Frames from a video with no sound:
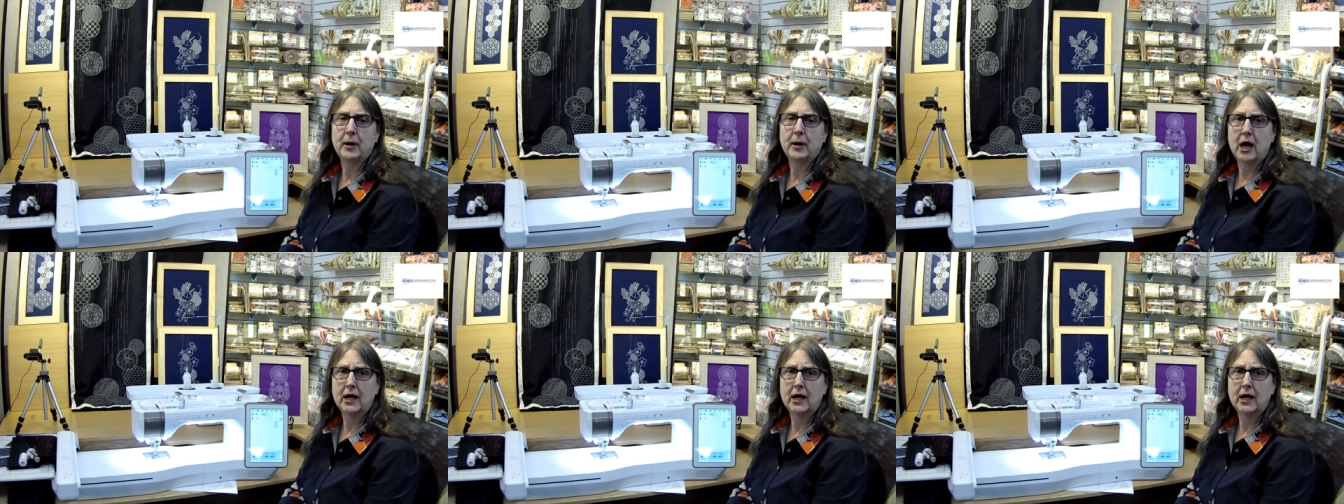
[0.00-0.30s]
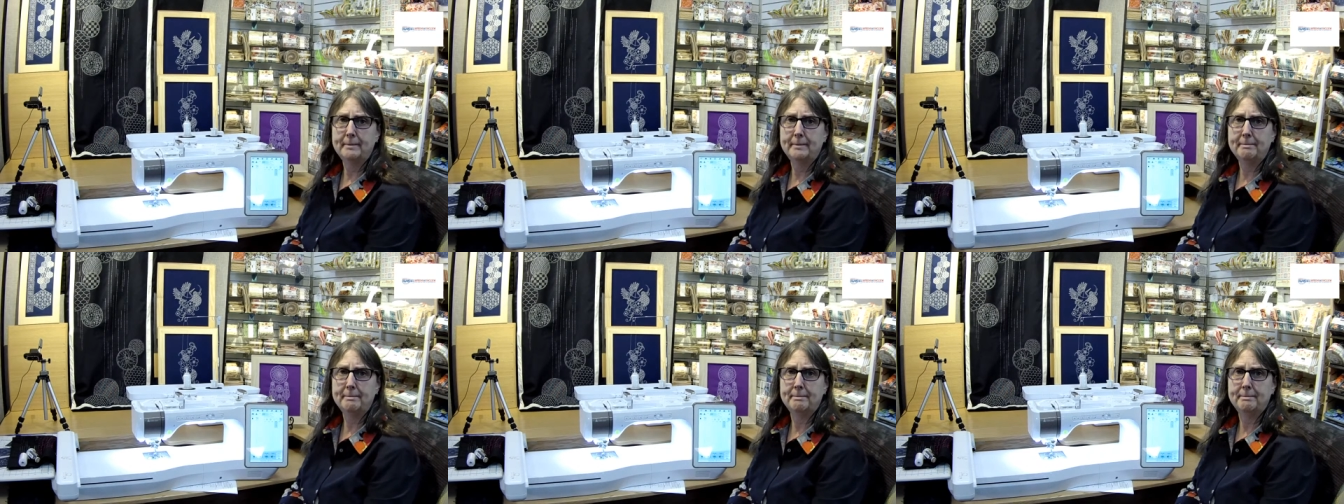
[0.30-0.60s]

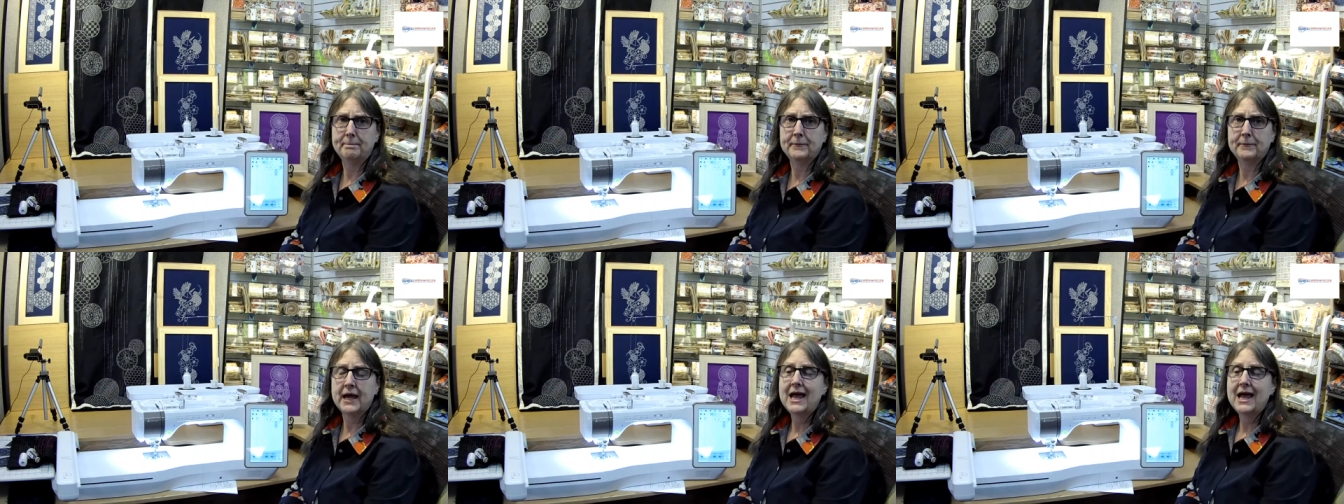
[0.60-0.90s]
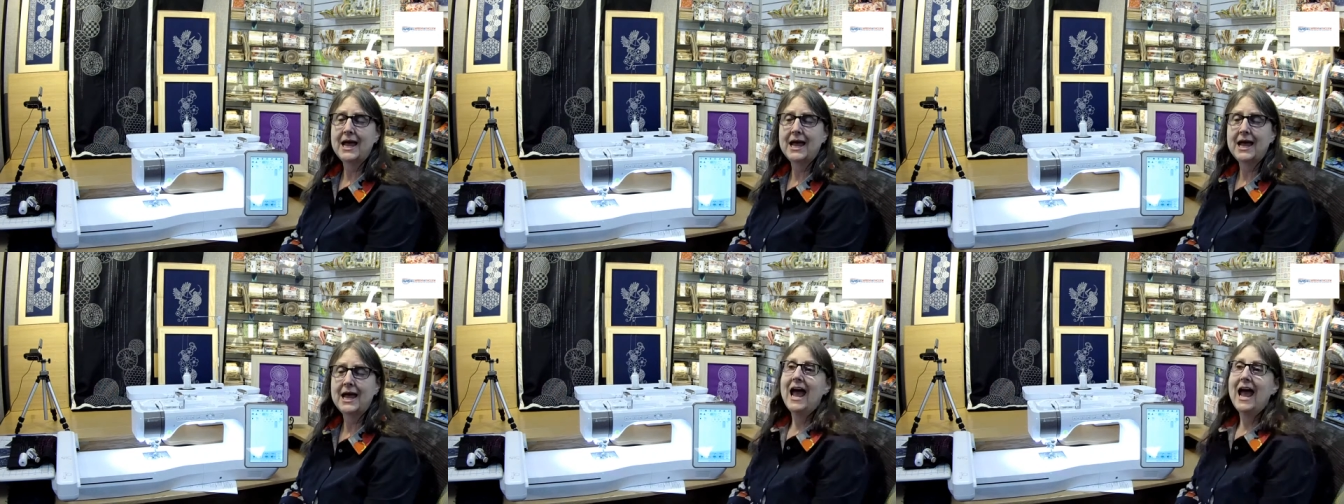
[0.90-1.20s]
bottom.
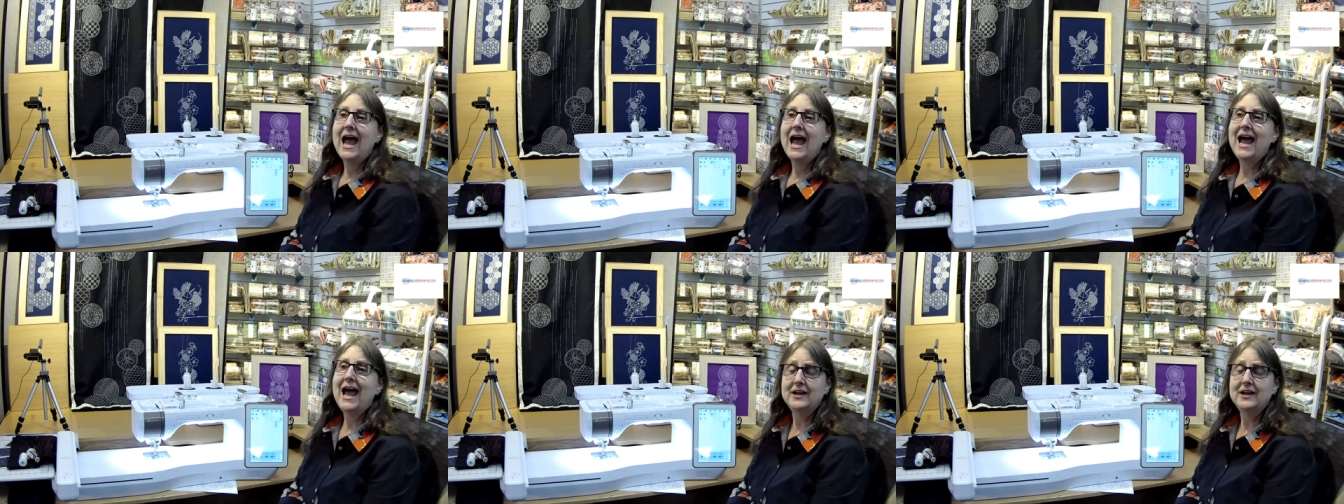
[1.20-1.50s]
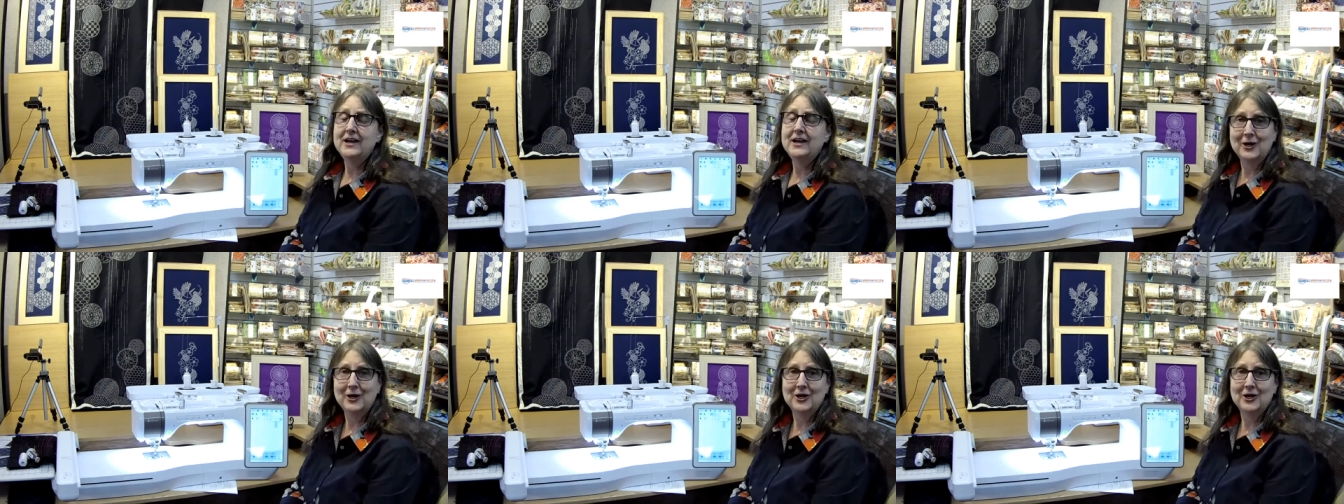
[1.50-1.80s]
And
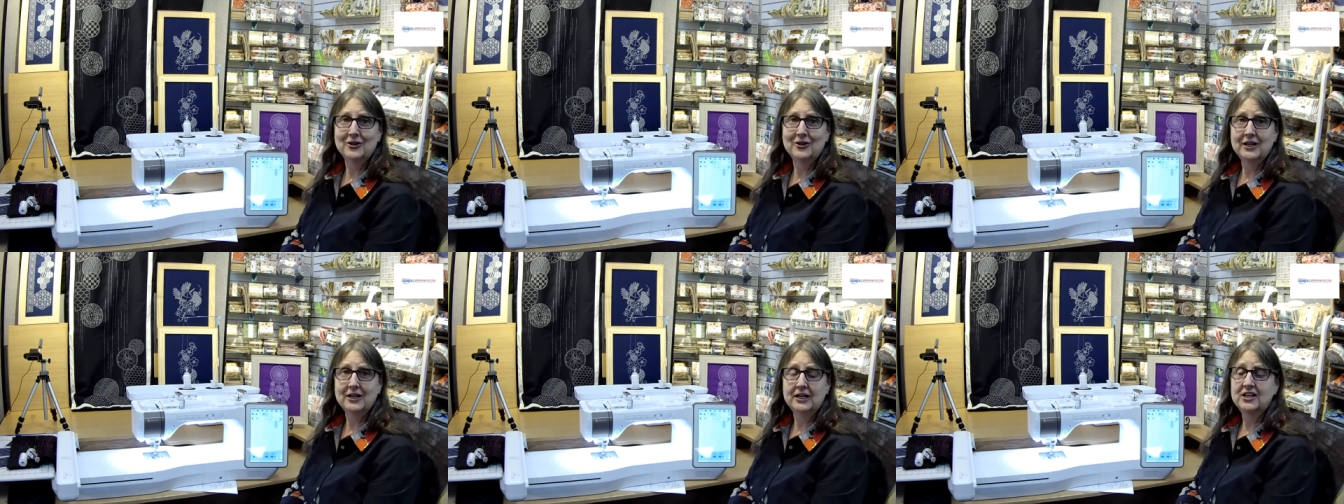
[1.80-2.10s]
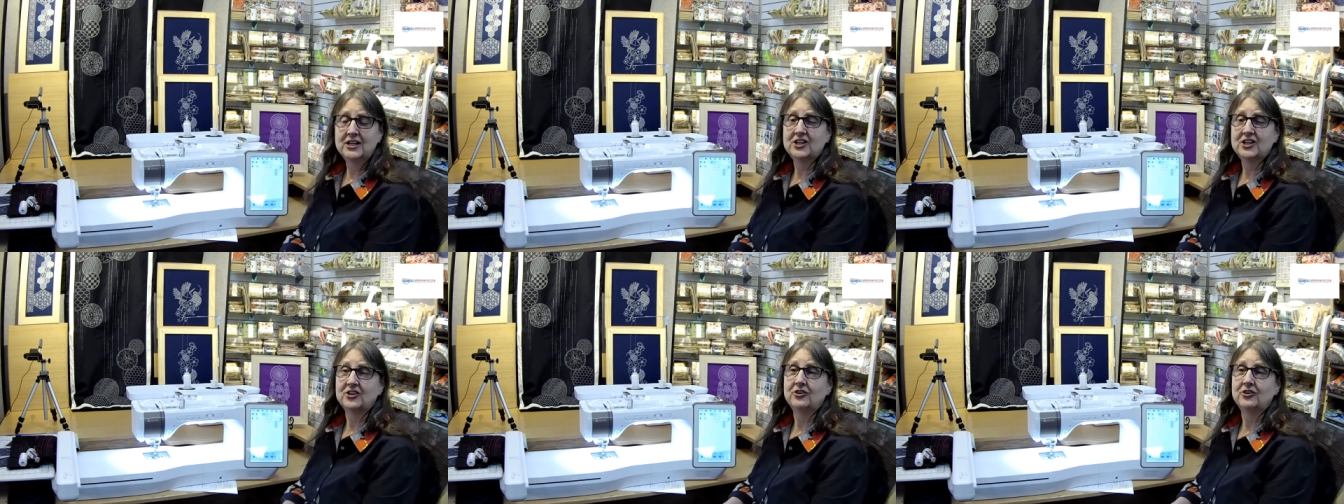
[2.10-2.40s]
then what you're
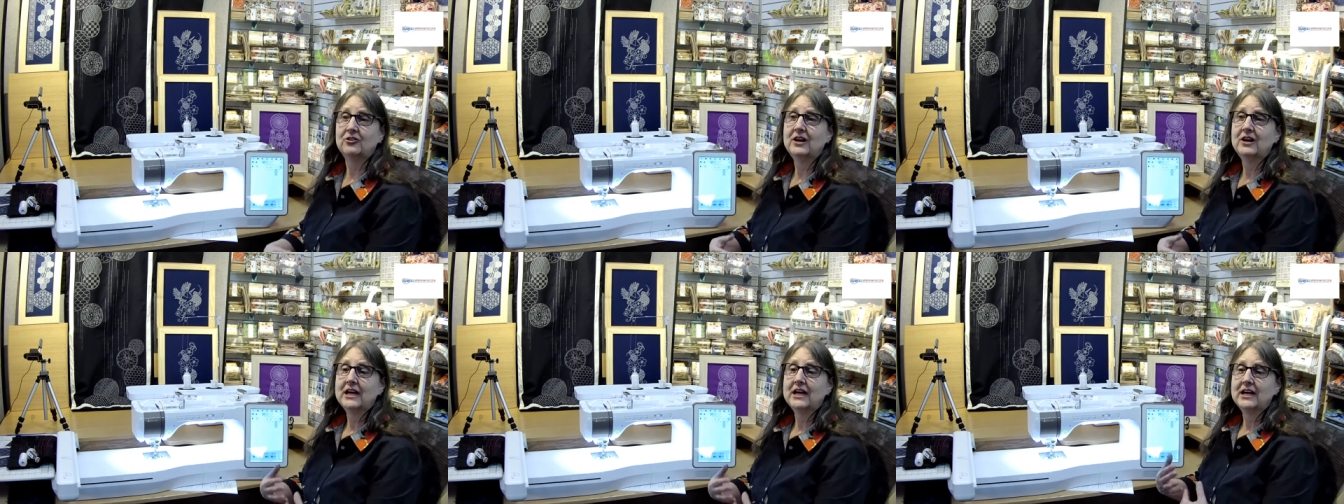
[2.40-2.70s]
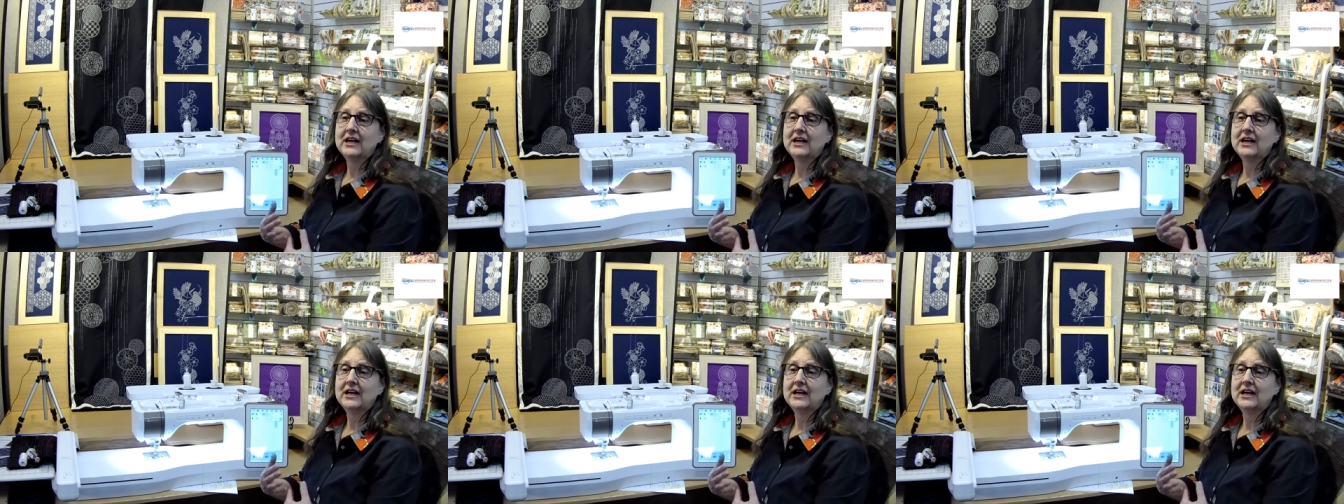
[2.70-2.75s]
going to do